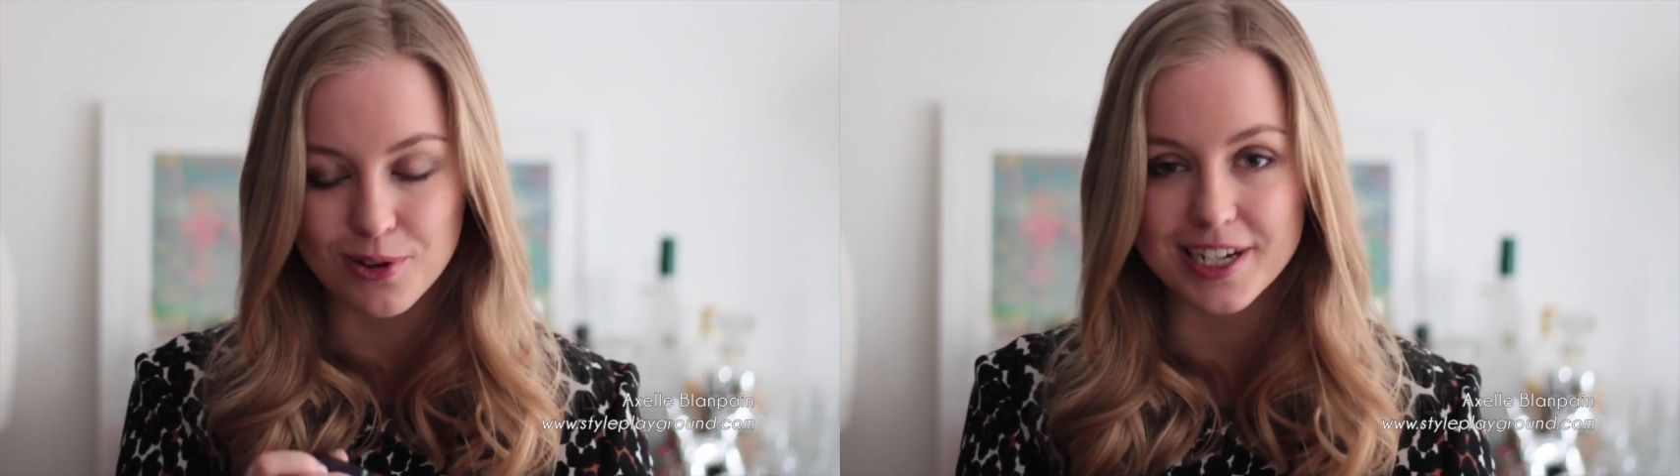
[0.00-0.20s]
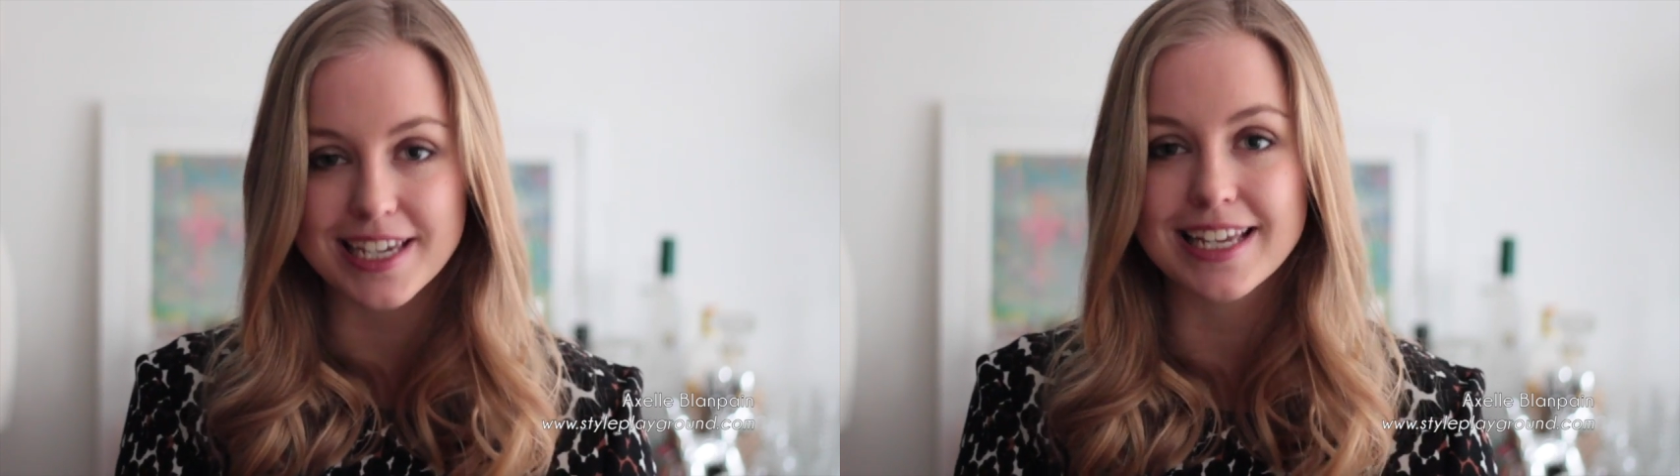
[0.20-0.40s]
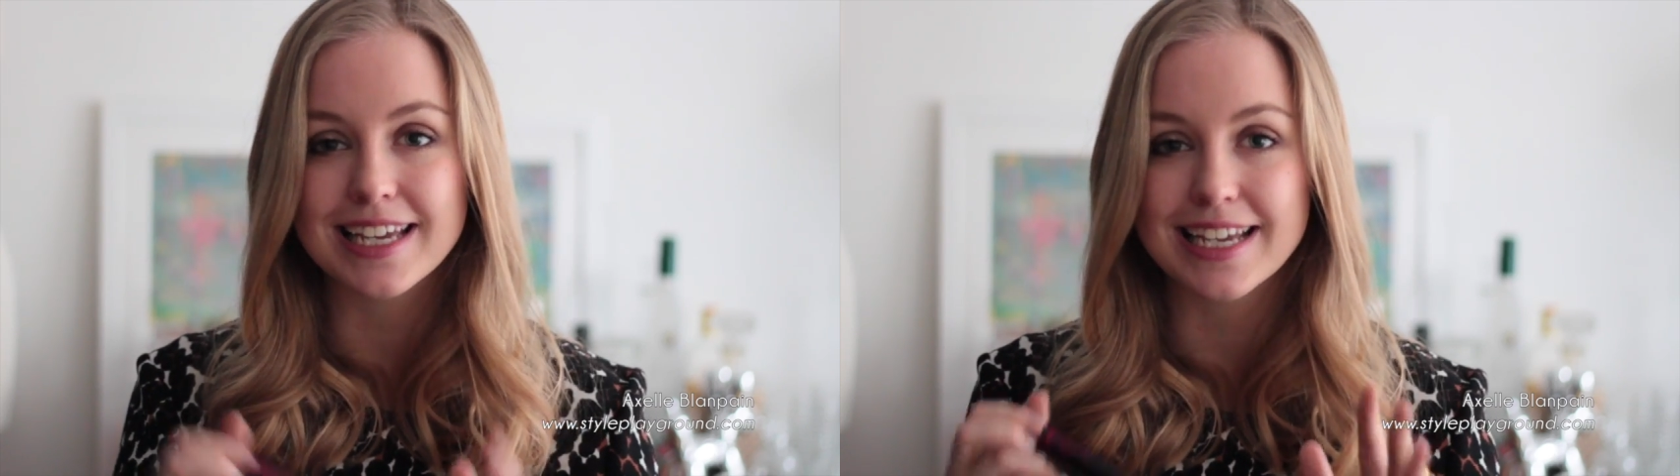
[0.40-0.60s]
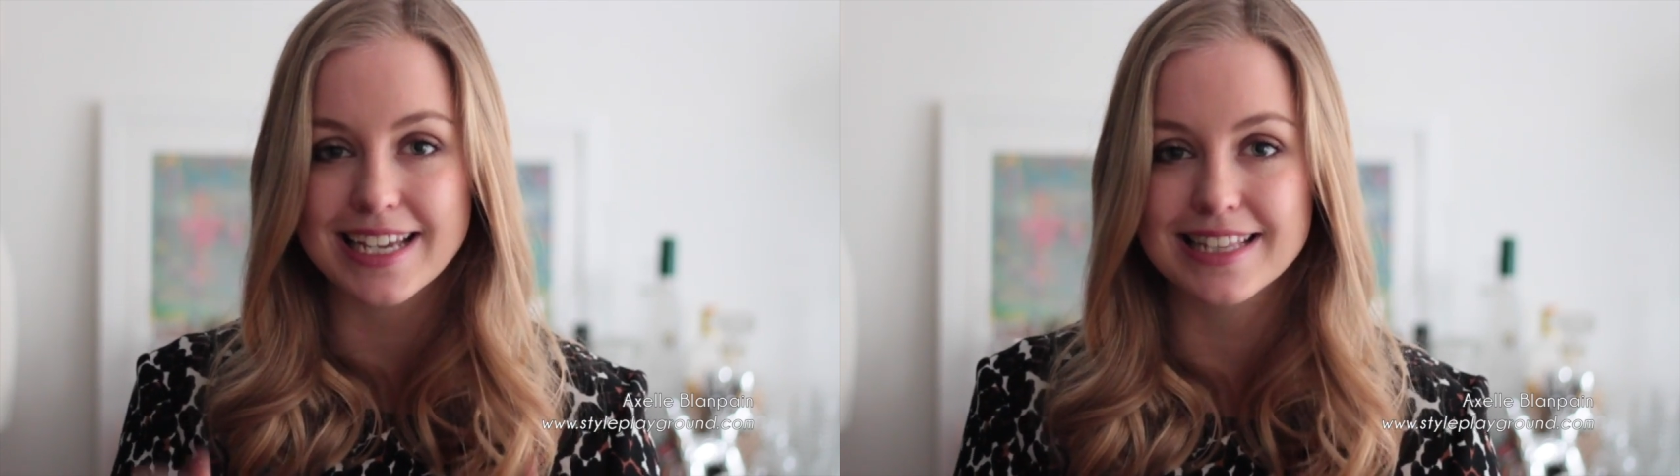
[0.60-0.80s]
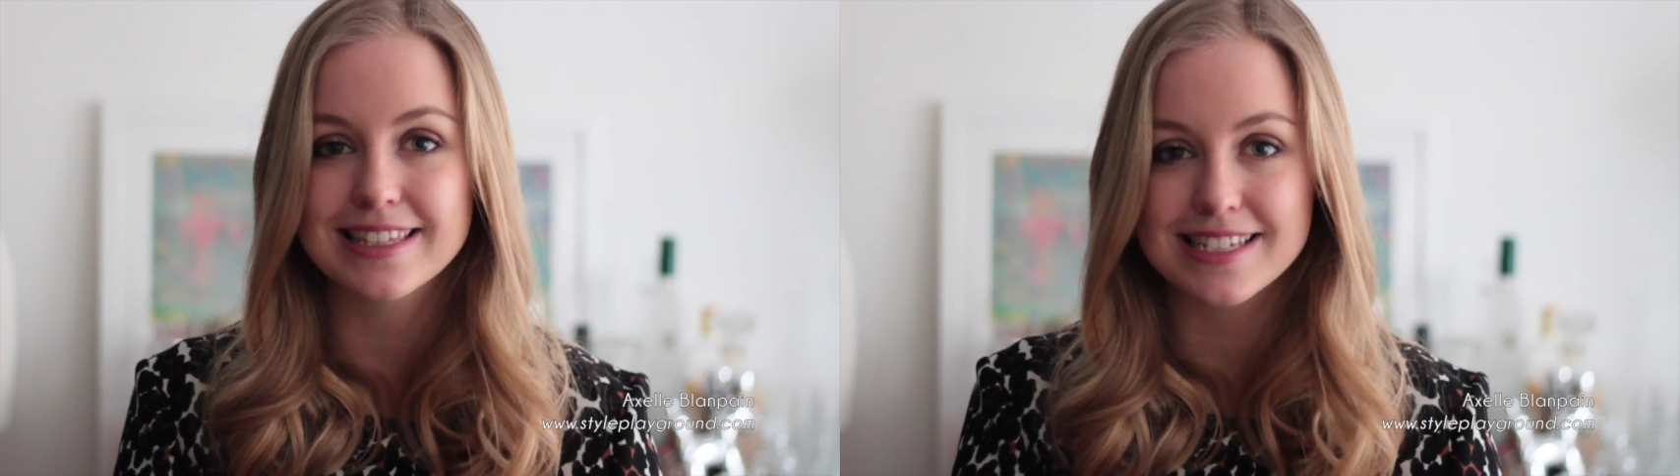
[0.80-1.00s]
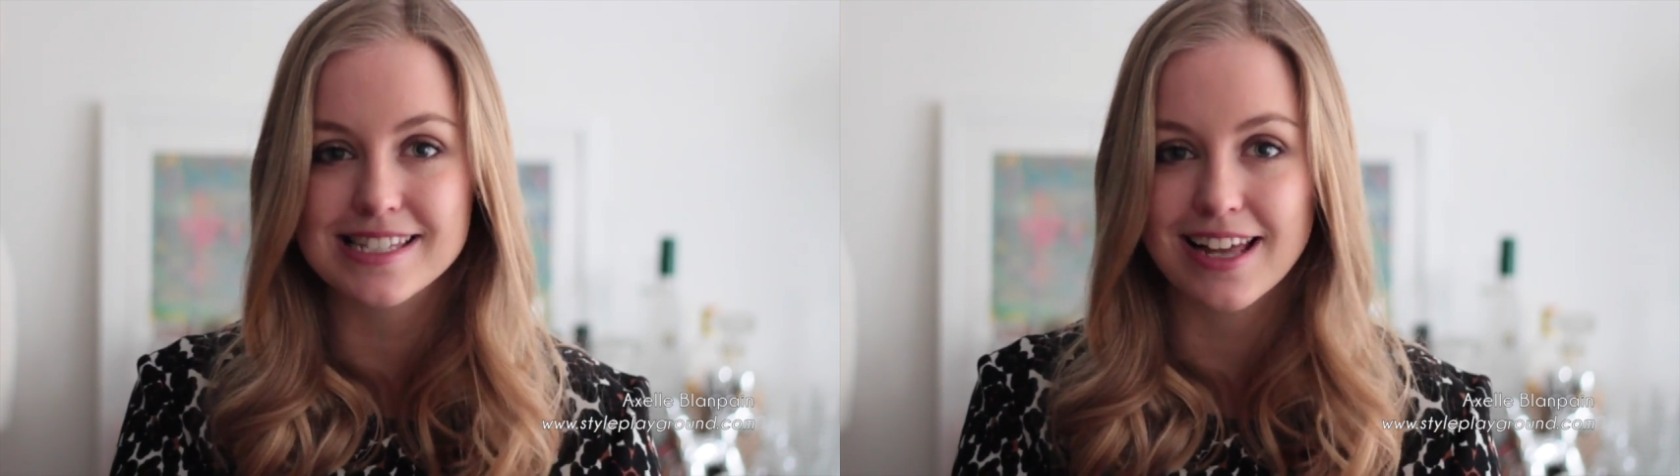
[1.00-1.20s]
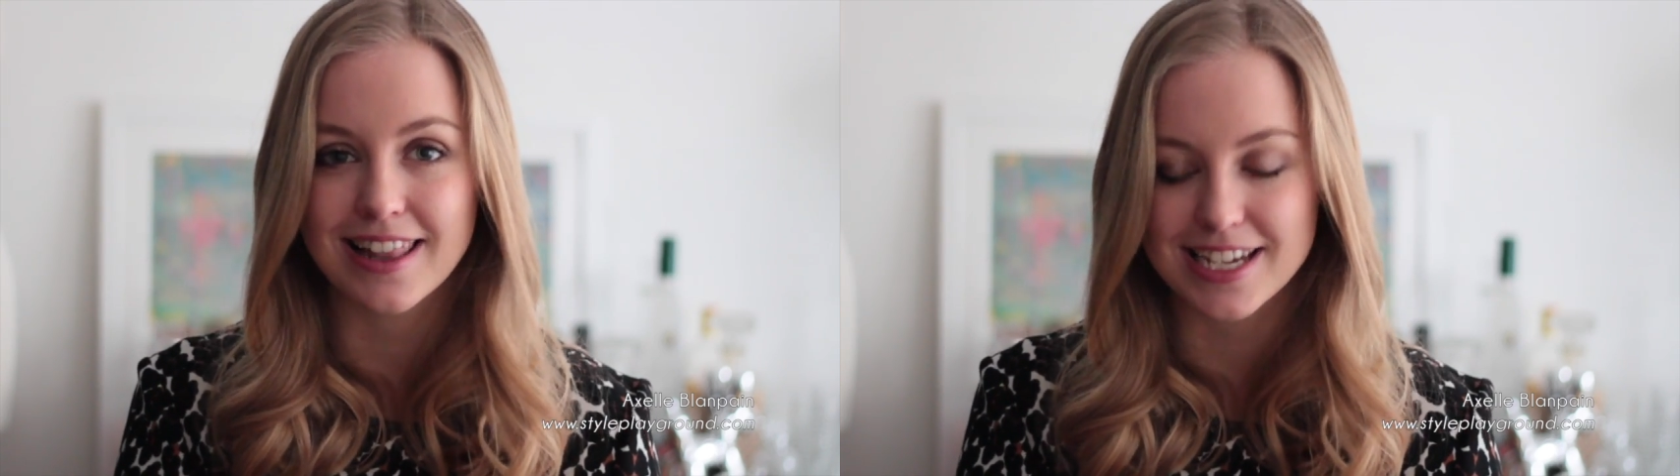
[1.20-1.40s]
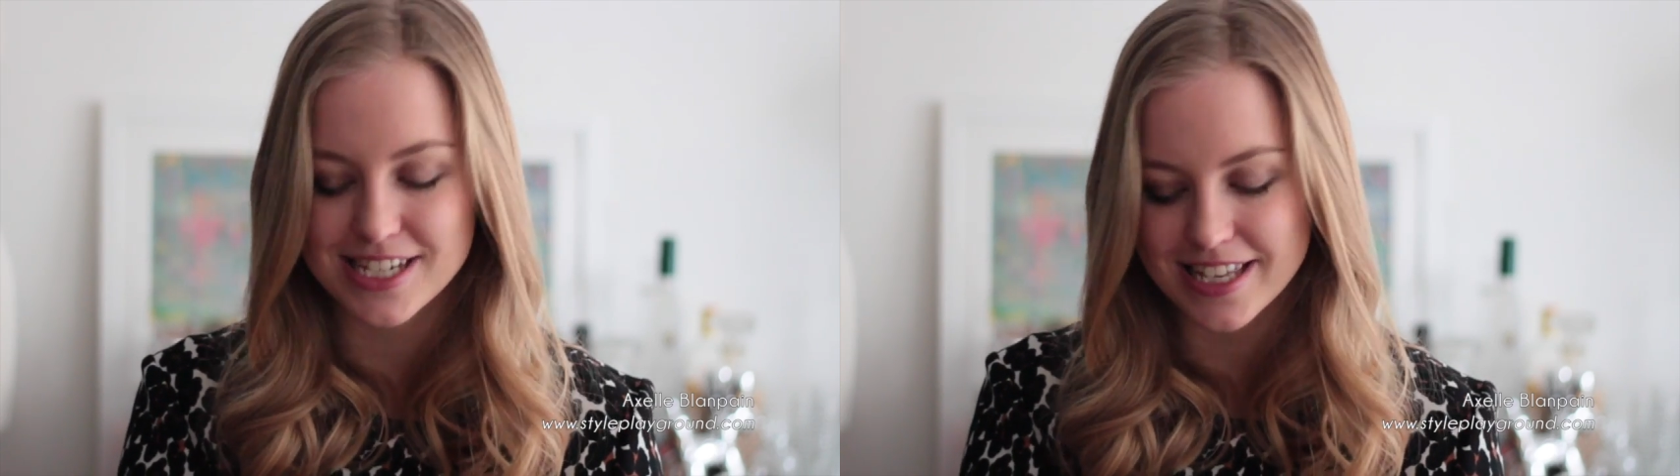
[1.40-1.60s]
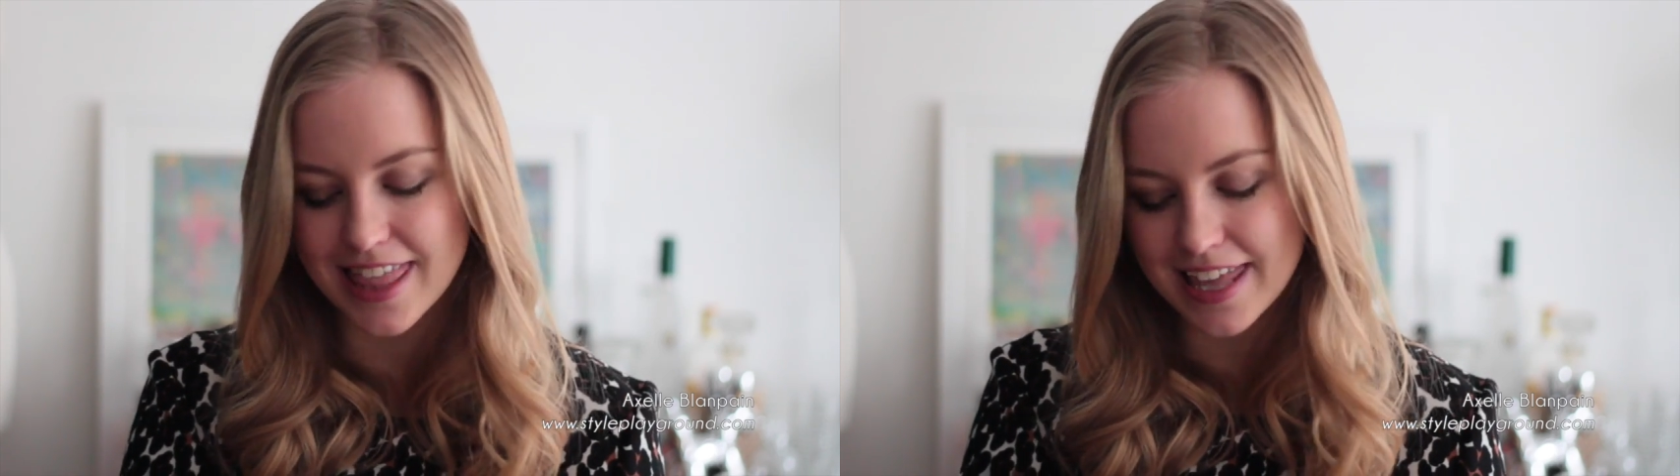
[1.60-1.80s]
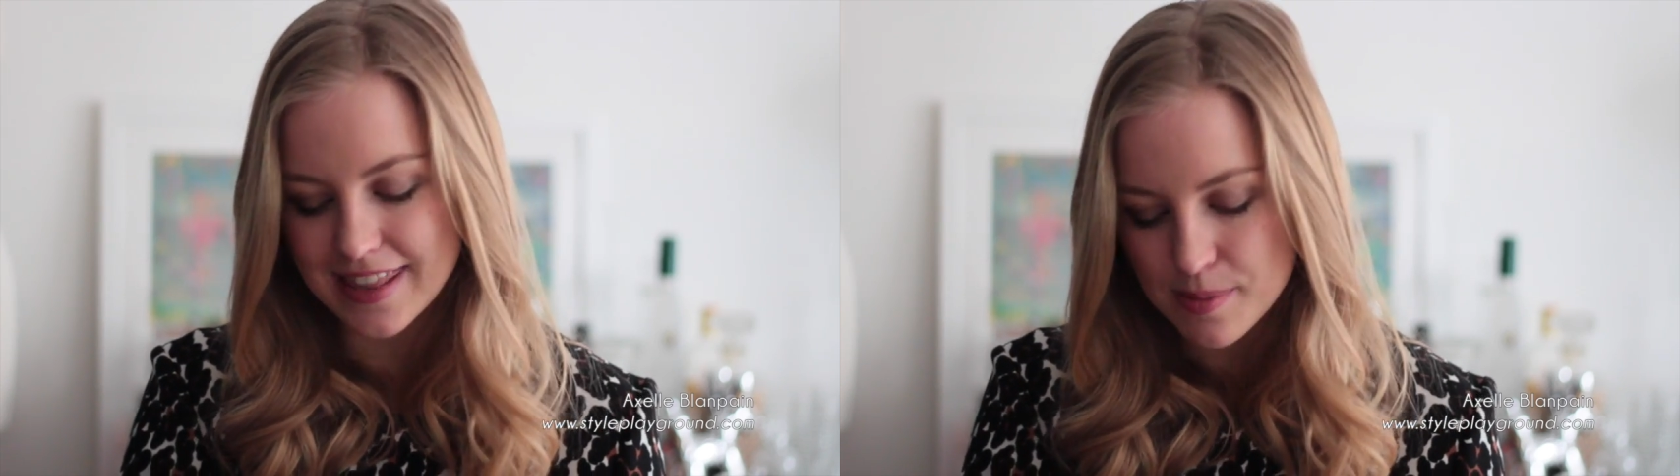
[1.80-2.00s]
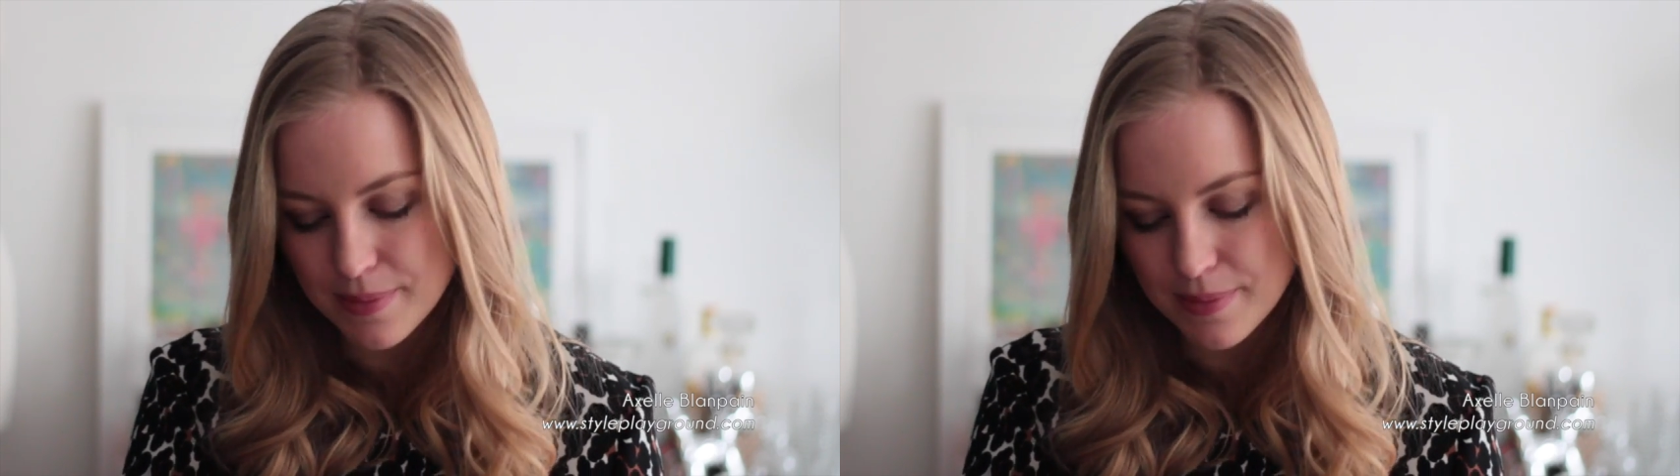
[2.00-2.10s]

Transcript: working in this collection and I